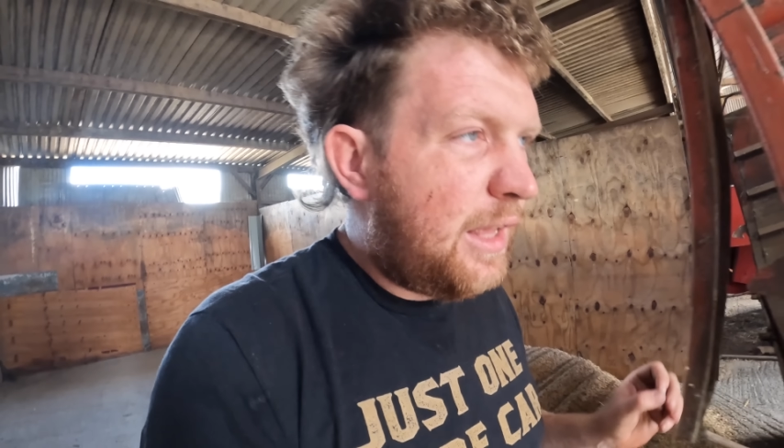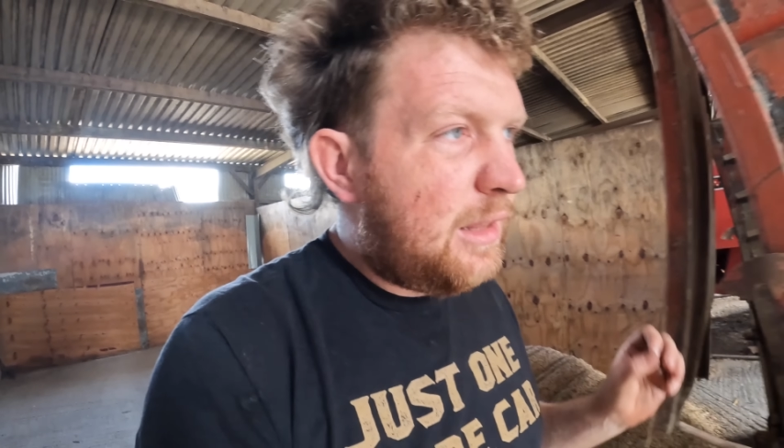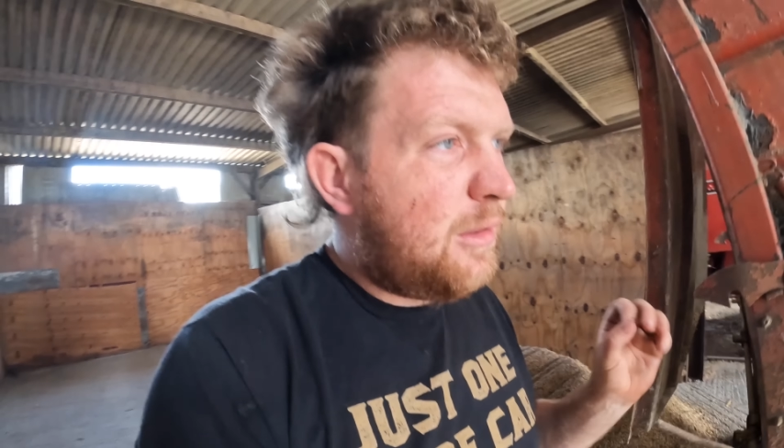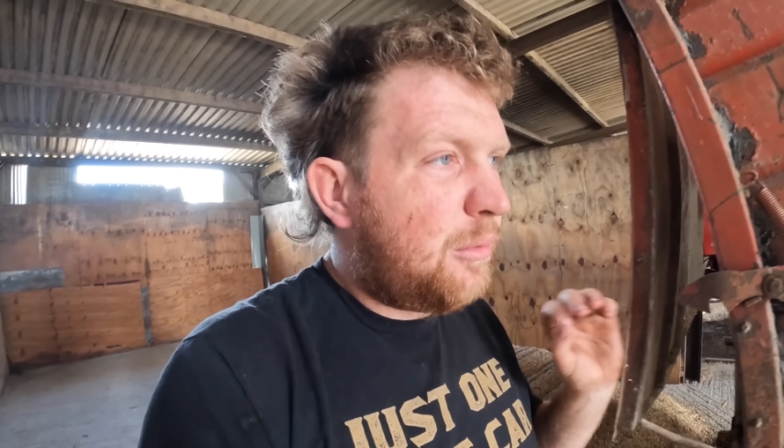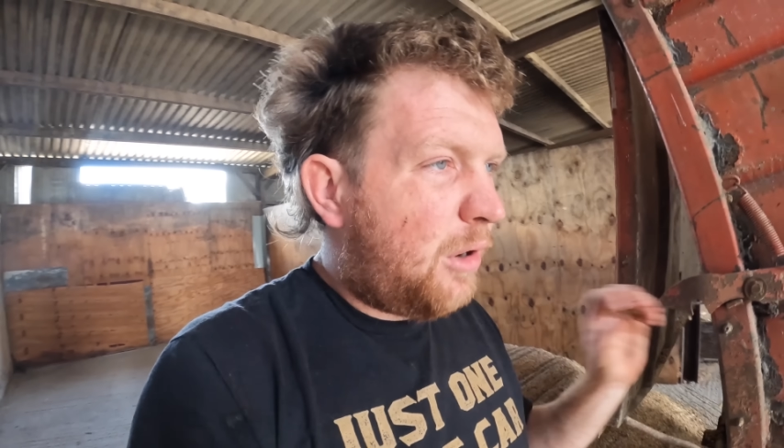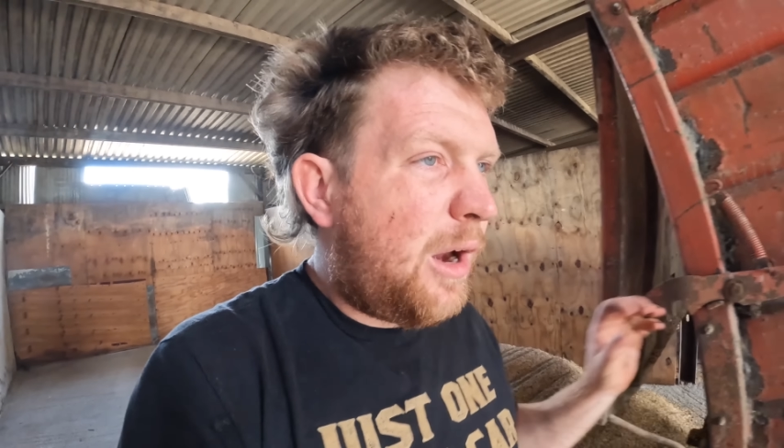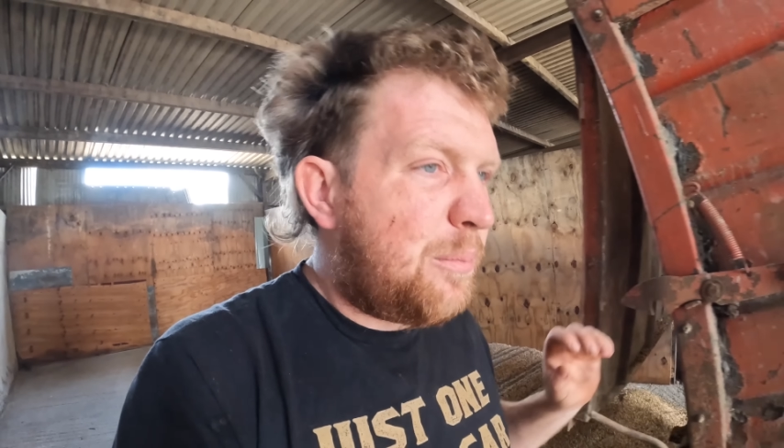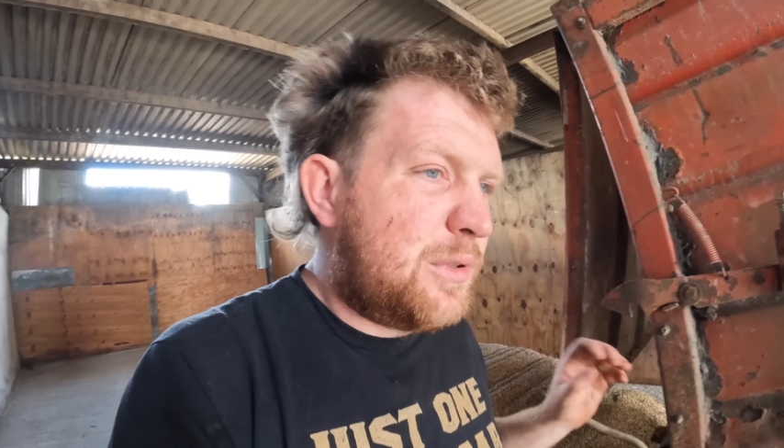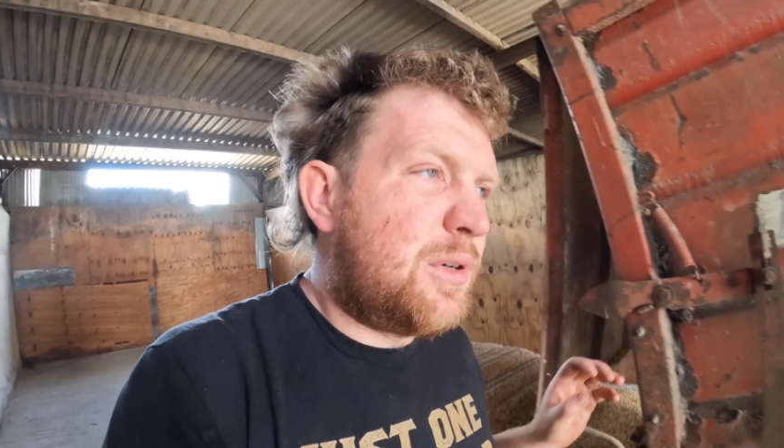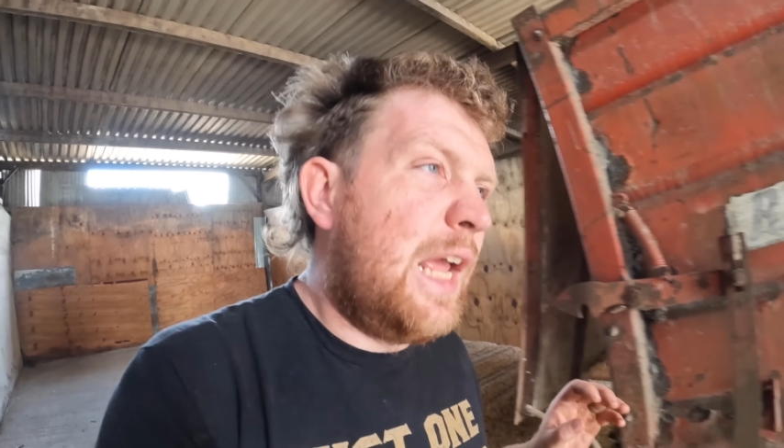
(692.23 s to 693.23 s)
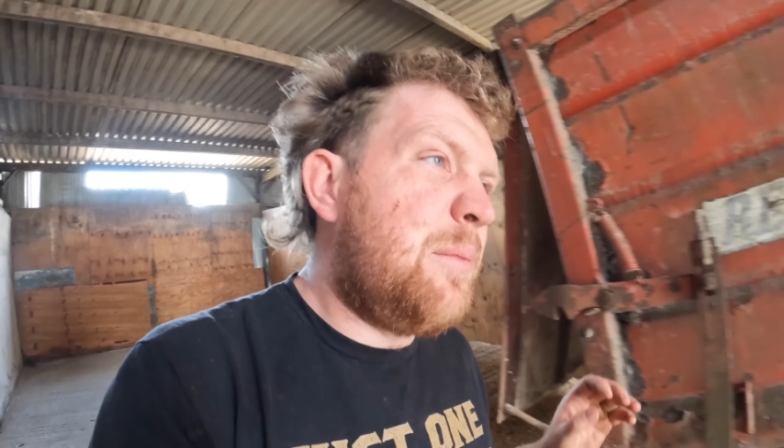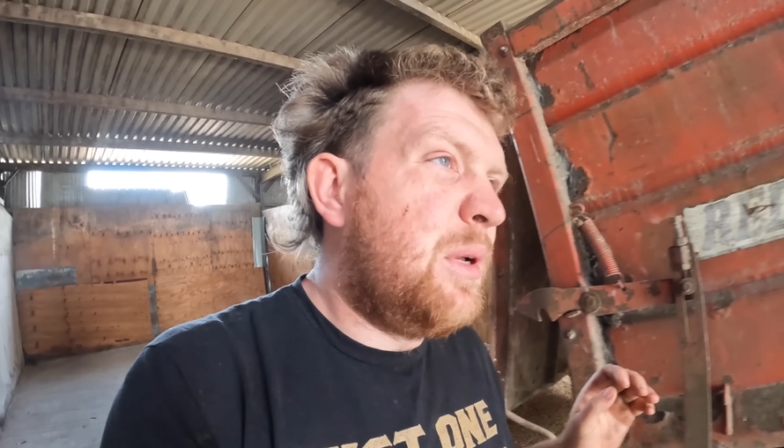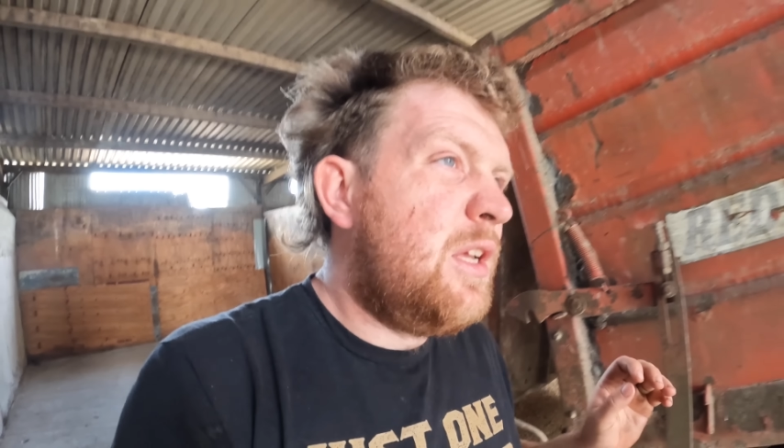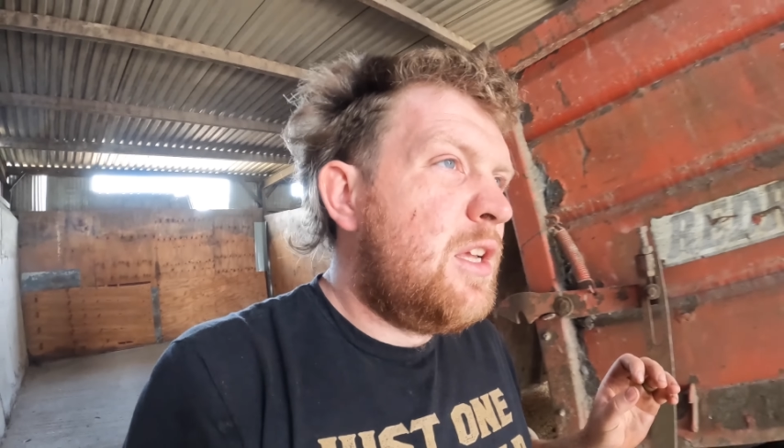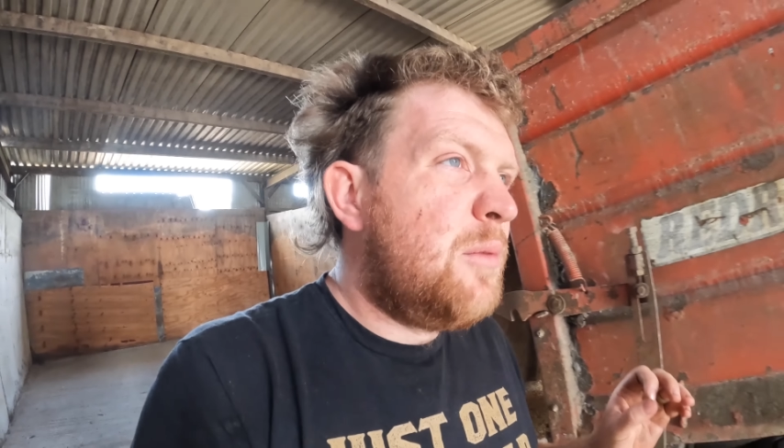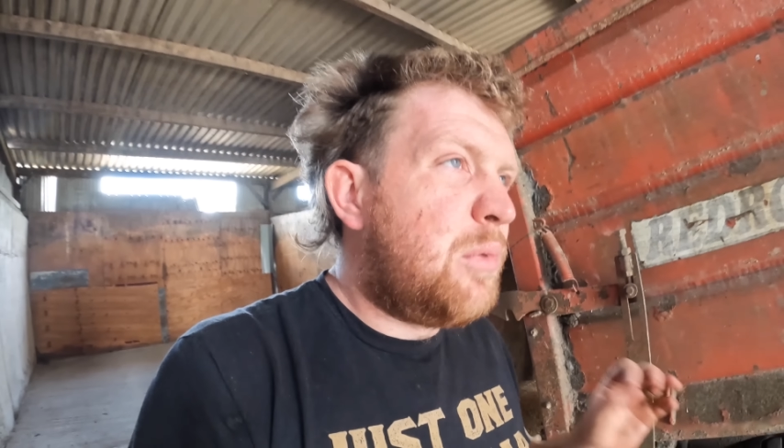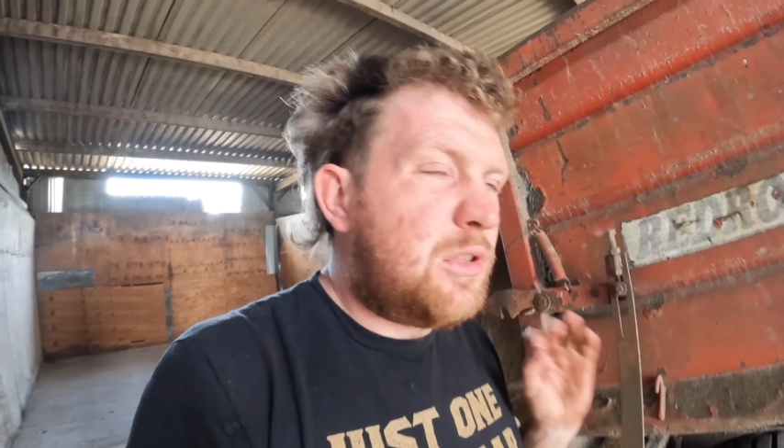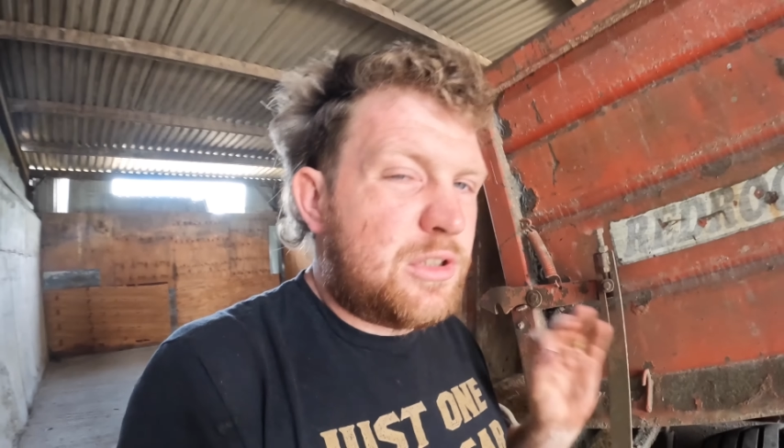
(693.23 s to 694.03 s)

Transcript: It, the crop was ripe, but